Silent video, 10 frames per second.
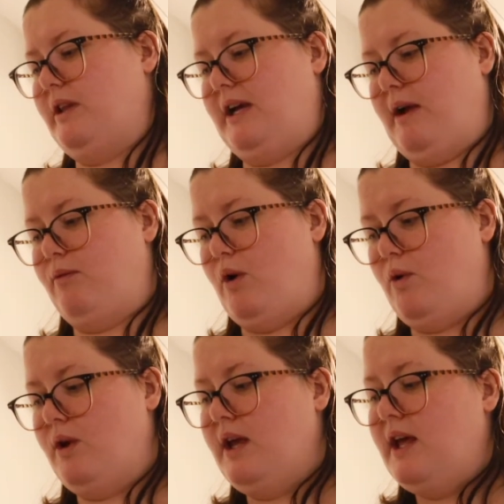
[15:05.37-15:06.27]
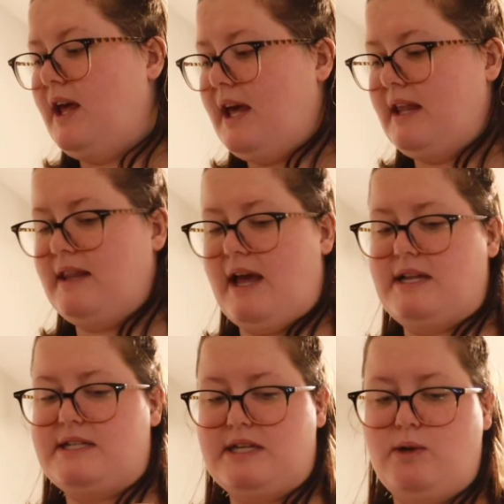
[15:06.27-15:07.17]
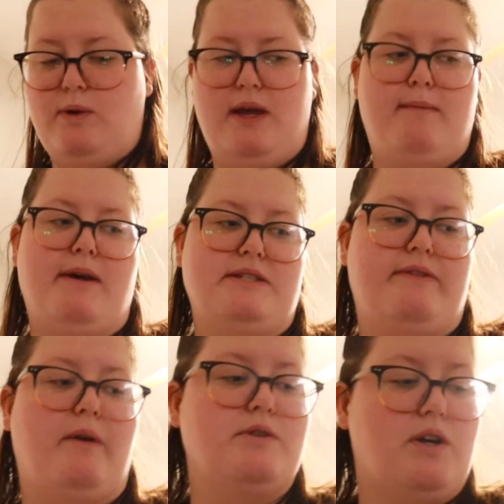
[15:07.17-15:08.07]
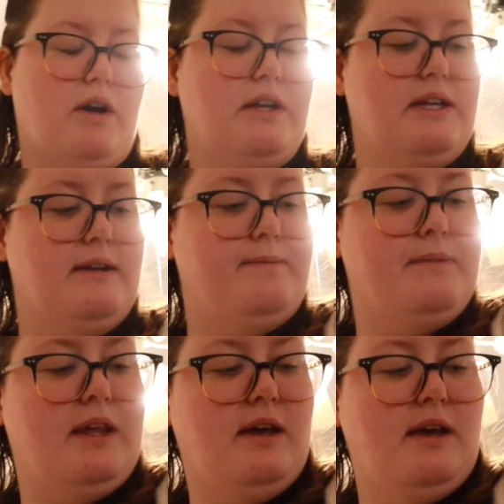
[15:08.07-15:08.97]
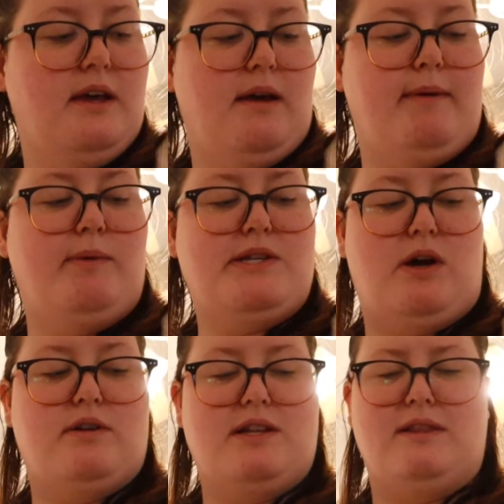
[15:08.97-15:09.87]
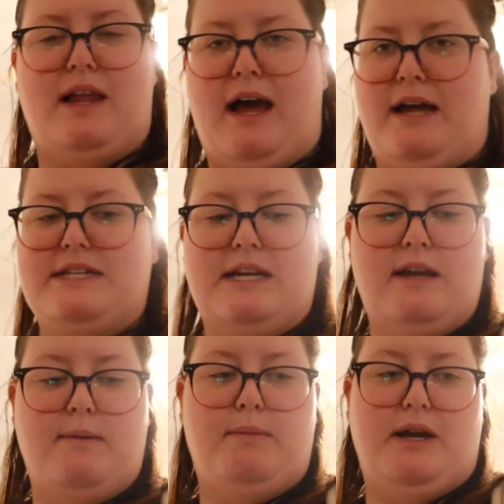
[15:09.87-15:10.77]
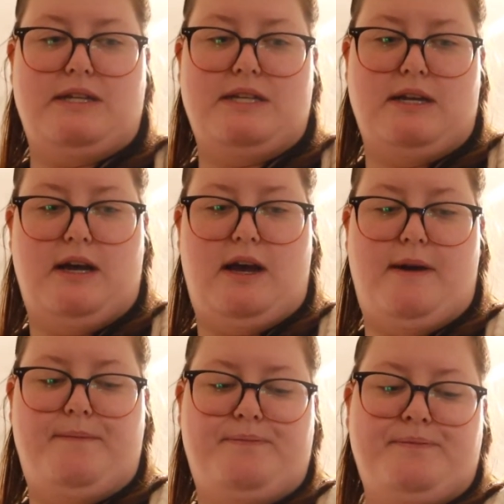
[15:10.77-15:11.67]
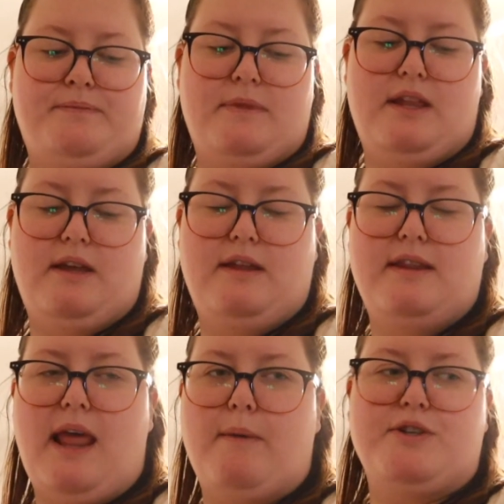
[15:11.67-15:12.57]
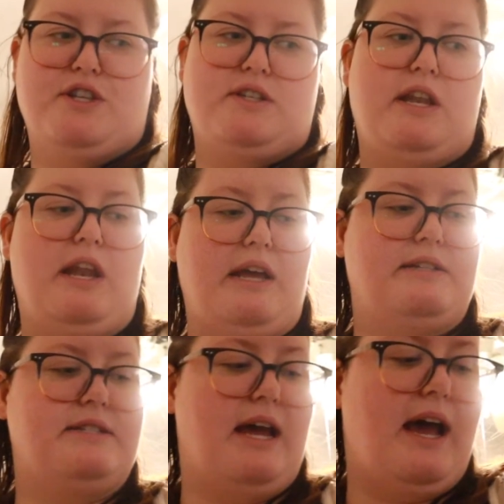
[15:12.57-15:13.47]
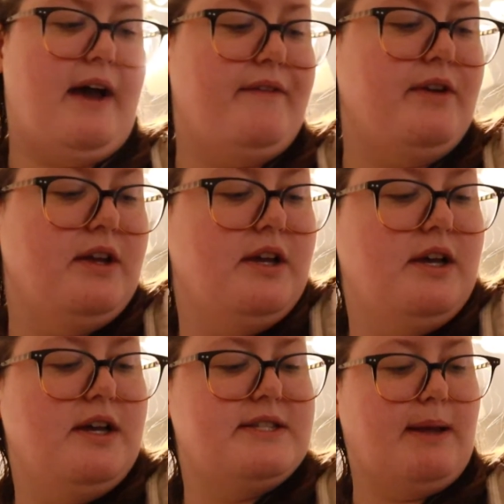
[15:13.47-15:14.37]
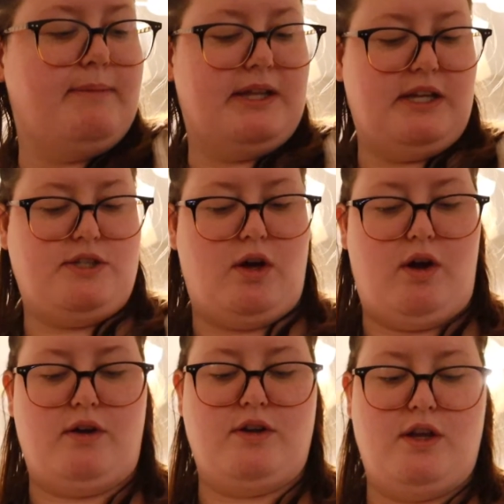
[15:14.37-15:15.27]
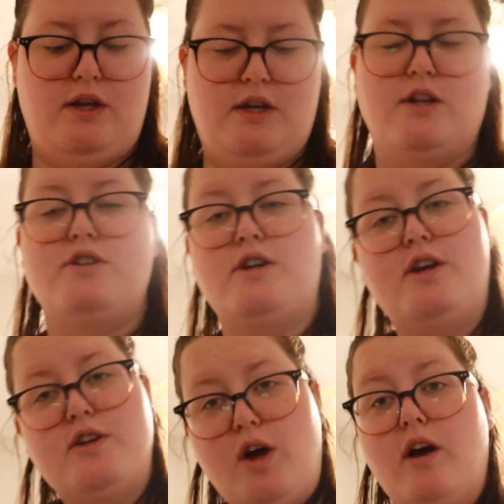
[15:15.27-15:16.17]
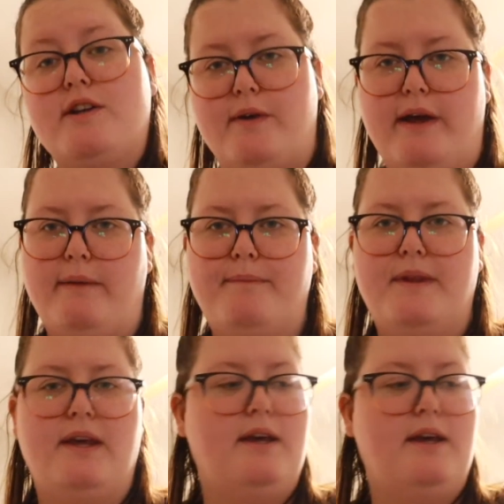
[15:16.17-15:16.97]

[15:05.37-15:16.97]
Like I wrote in that to him as if I was talking to him. I mean, we talked a lot, but um, that was just nice to have something to talk to, talk to him.